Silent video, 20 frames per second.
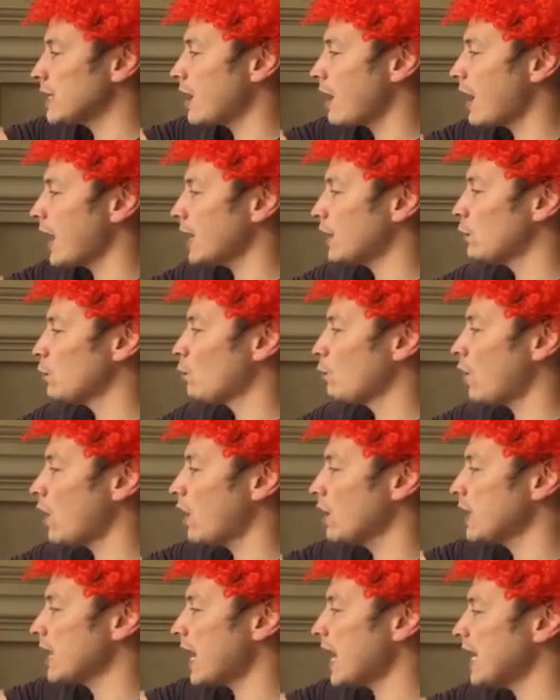9 and
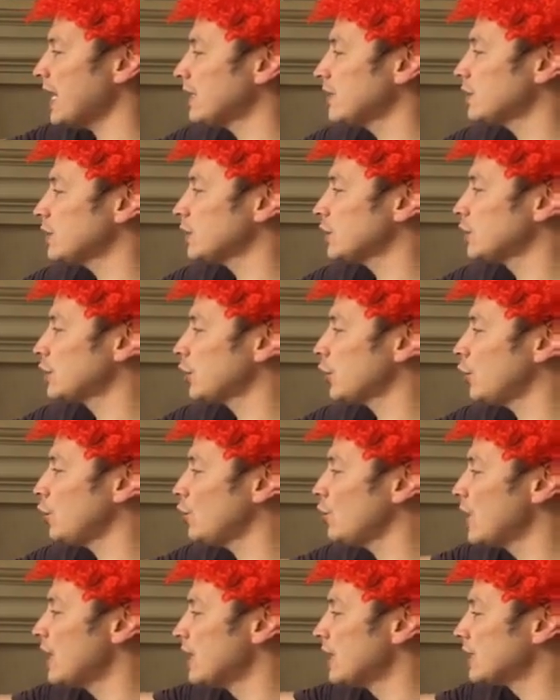1, 8 and
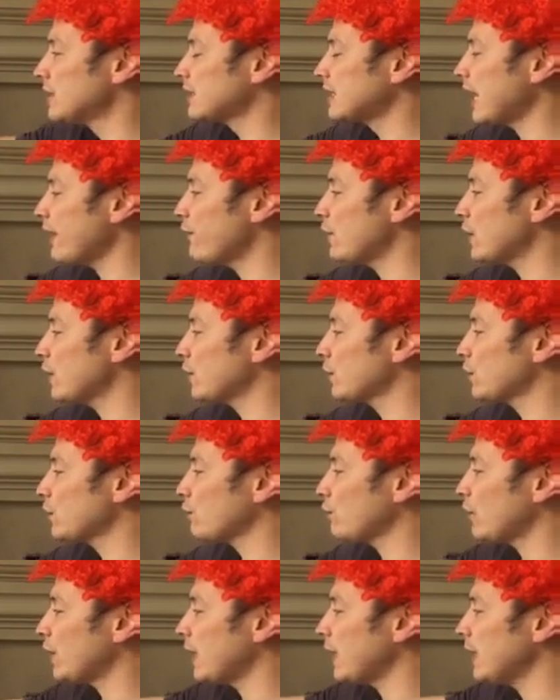2, 7 and
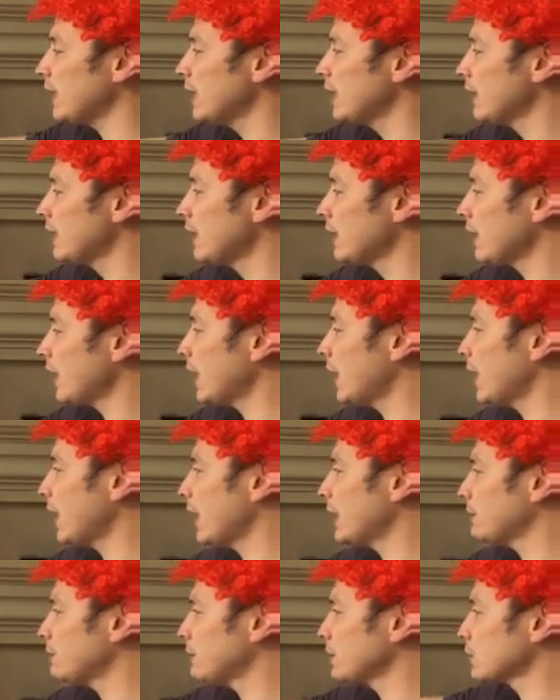3,
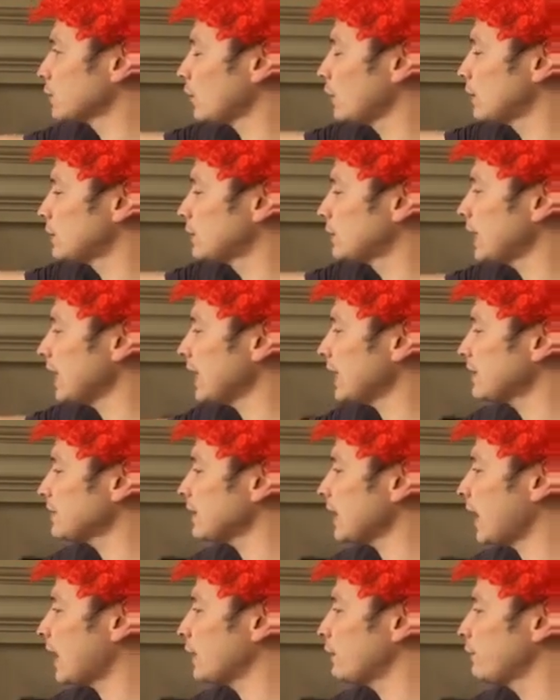
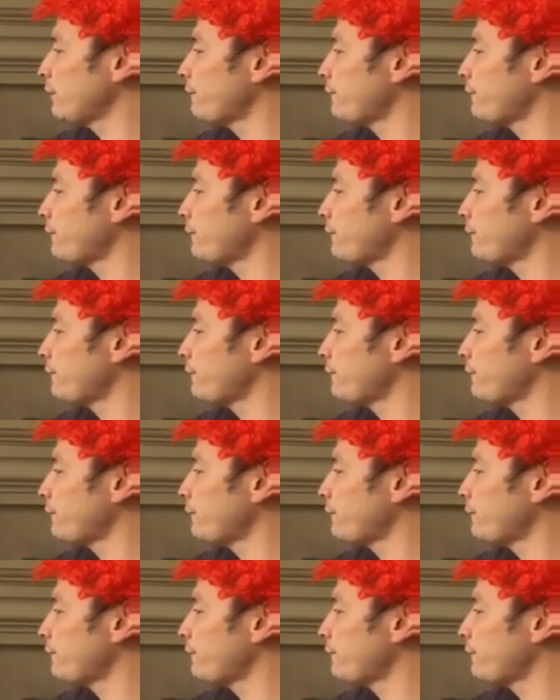6 and